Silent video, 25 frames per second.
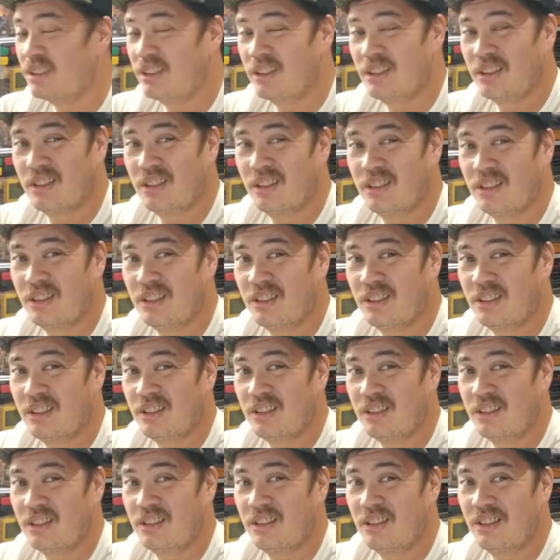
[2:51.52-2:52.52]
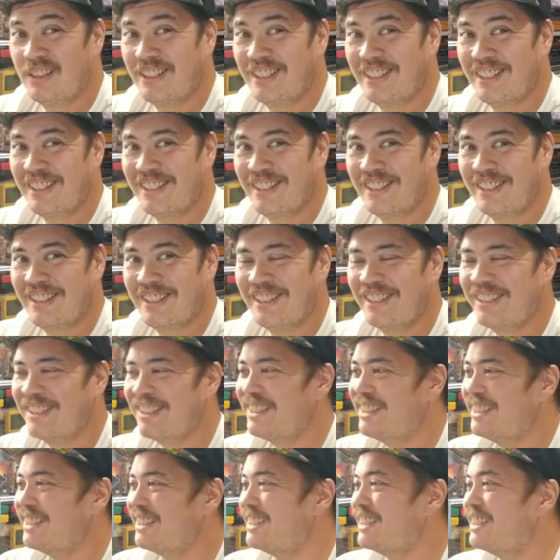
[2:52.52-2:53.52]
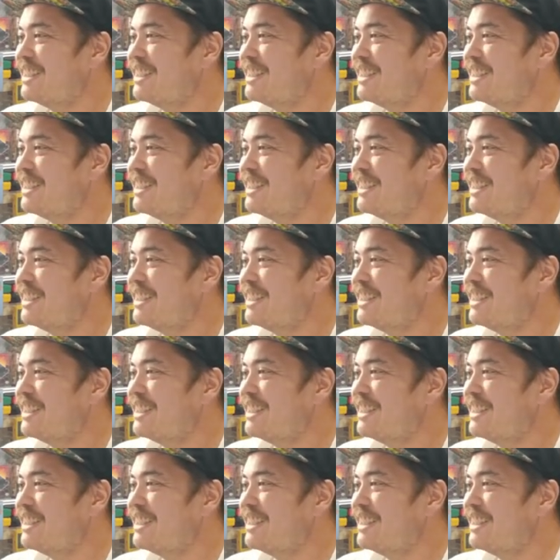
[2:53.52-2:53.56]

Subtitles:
Nobody speaks.